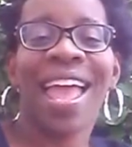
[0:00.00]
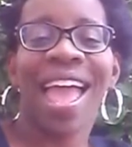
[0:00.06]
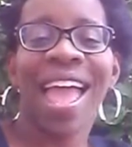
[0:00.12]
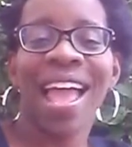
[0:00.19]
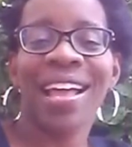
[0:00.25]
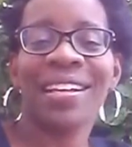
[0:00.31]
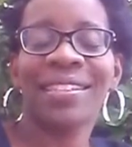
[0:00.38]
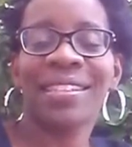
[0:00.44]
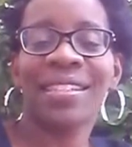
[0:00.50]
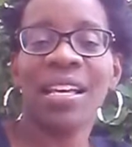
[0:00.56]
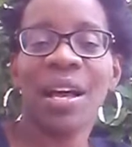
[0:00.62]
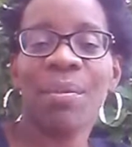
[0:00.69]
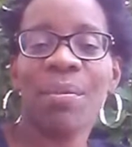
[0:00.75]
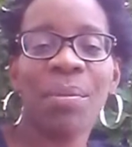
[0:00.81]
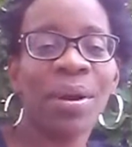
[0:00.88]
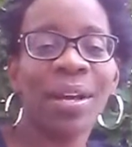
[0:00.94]
And
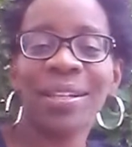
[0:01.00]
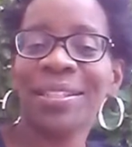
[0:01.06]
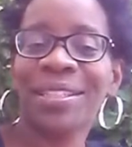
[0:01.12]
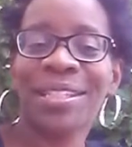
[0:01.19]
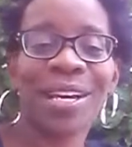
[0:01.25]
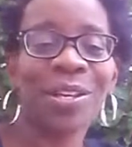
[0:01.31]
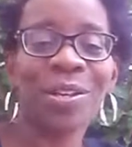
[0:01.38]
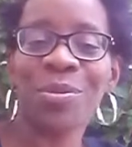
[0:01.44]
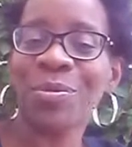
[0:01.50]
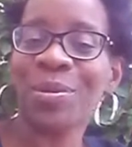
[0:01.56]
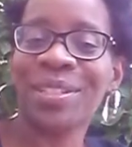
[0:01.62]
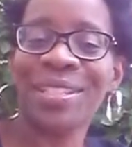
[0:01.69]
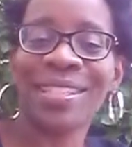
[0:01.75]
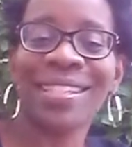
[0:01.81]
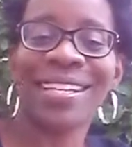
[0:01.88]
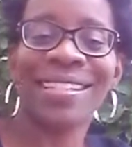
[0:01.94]
I'm here to tell you,
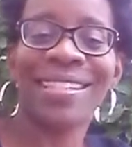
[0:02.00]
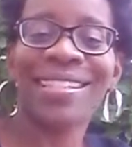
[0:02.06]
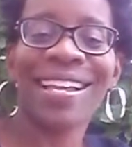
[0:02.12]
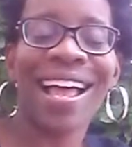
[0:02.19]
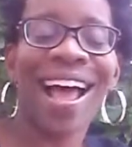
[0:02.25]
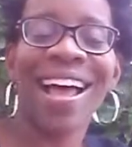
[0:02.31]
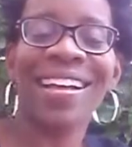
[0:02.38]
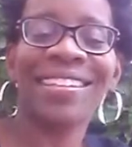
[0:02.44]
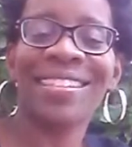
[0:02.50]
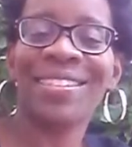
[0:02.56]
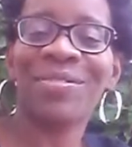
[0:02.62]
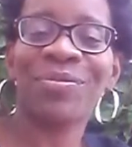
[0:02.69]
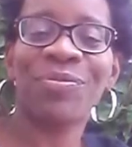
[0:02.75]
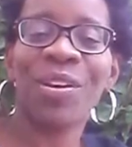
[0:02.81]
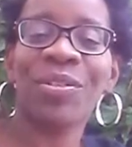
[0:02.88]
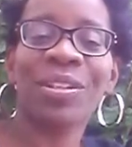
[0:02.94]
it's not
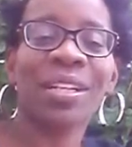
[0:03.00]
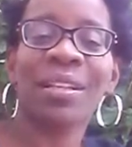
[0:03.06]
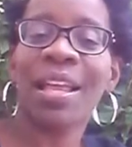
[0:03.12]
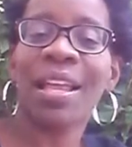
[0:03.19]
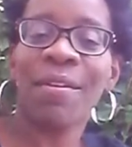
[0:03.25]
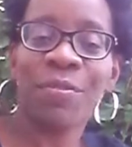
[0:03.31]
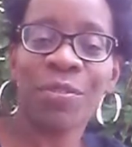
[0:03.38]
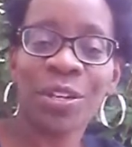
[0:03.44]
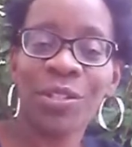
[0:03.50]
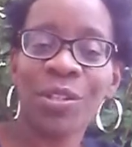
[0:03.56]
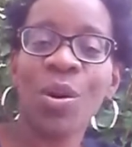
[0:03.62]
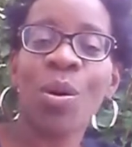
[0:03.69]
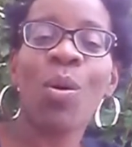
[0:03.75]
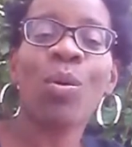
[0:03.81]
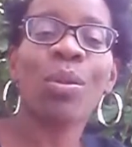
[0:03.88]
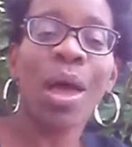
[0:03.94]
very little effort. It's
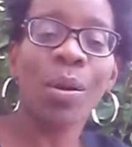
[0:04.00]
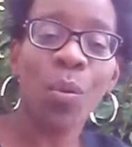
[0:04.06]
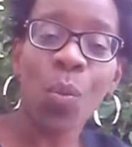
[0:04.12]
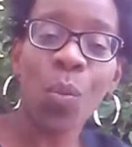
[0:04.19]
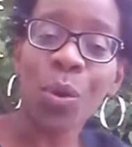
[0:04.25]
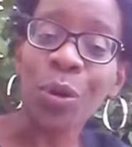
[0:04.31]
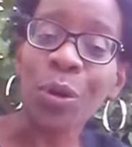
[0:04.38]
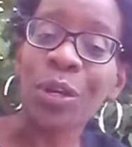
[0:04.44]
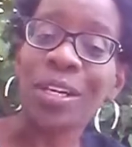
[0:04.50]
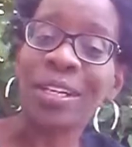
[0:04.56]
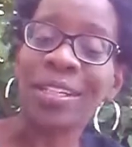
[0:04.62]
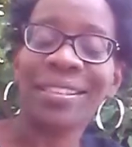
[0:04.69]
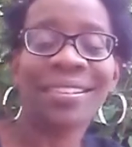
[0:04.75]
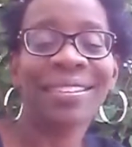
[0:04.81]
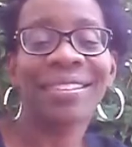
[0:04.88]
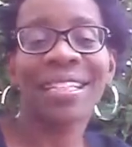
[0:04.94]
a whole lot of work.
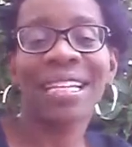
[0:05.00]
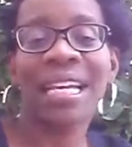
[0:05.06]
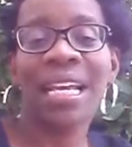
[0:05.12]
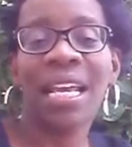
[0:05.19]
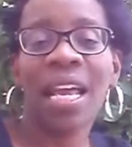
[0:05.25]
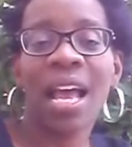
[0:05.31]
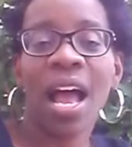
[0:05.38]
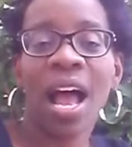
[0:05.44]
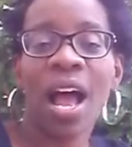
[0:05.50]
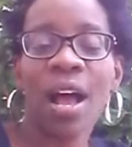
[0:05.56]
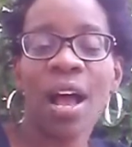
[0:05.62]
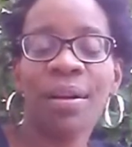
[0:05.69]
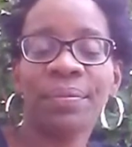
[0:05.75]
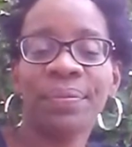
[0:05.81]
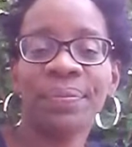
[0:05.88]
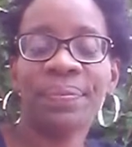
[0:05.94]

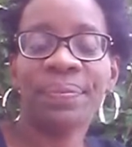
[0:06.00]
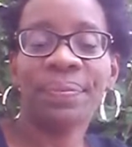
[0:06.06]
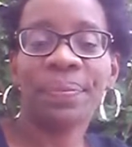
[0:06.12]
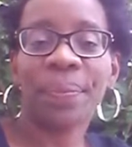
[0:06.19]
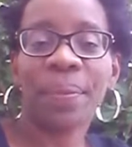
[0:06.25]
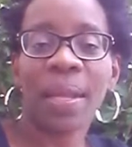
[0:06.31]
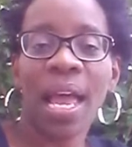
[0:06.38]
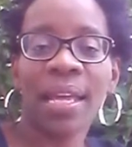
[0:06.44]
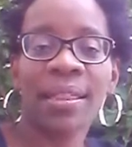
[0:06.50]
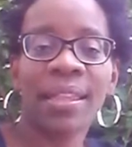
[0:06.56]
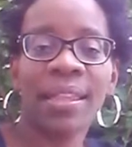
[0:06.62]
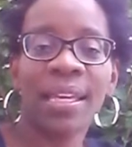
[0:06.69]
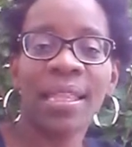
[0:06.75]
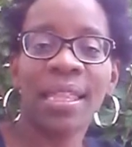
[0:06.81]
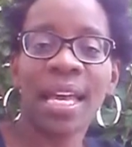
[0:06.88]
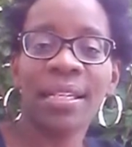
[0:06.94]
I
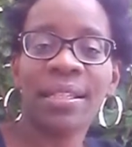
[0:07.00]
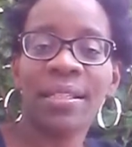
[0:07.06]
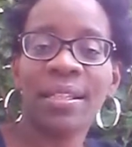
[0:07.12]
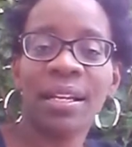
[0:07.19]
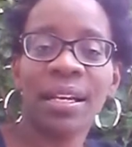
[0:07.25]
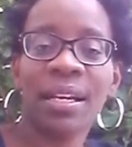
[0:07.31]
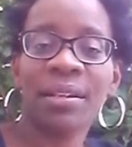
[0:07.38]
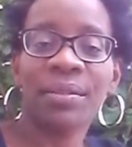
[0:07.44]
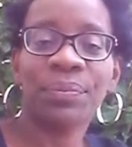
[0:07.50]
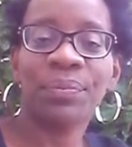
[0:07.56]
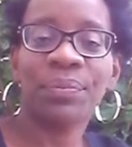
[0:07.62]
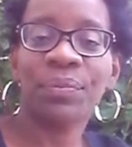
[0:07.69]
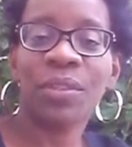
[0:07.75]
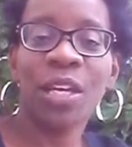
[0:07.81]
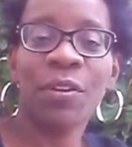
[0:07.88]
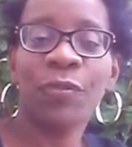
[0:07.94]
think that
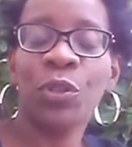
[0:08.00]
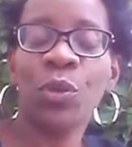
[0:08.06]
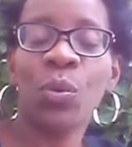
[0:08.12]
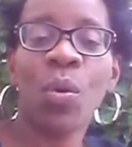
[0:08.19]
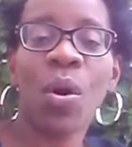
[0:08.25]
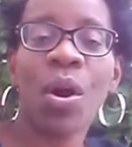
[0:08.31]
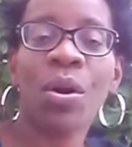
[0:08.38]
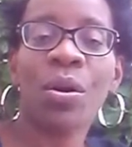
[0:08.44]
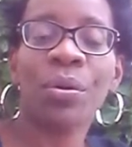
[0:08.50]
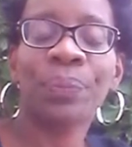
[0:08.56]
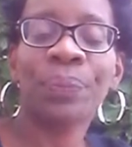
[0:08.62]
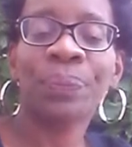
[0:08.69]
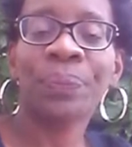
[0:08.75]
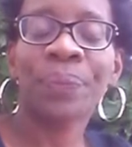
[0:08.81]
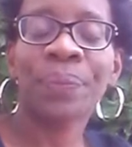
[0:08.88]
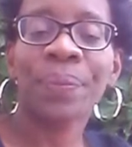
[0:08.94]
if you are
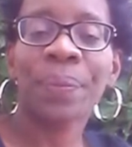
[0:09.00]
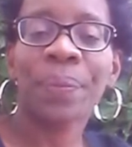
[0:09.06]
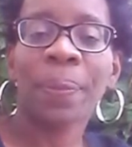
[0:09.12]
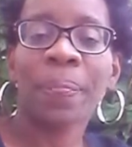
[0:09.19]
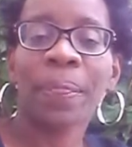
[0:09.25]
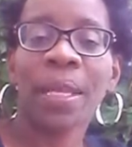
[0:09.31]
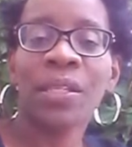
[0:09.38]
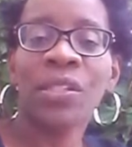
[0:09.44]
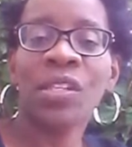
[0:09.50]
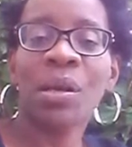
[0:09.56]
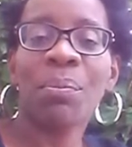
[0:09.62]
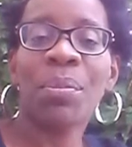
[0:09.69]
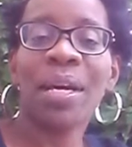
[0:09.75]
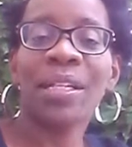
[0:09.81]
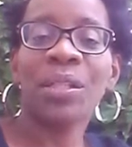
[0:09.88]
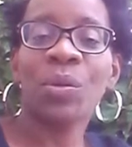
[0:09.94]

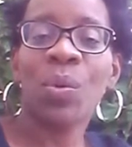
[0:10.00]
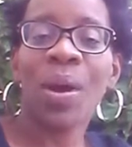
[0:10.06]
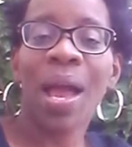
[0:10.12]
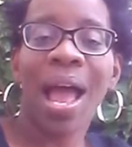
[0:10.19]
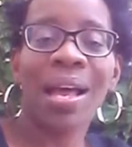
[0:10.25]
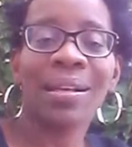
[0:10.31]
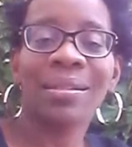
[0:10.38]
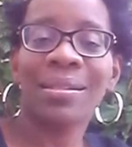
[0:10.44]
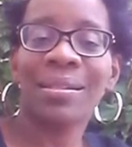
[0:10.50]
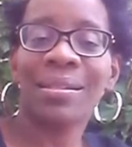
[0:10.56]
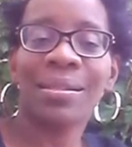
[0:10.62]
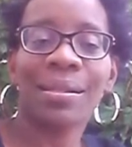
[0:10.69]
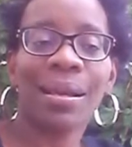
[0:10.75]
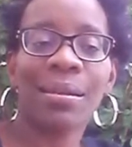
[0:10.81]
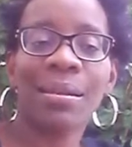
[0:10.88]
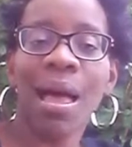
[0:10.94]
somebody who
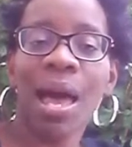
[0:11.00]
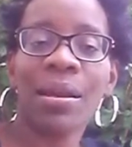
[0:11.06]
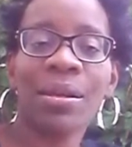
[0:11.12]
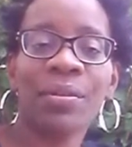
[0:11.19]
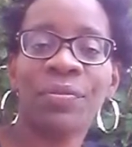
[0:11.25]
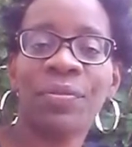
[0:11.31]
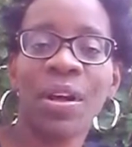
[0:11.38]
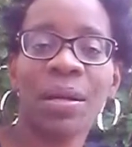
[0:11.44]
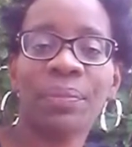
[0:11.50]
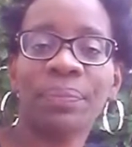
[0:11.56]
has a lot of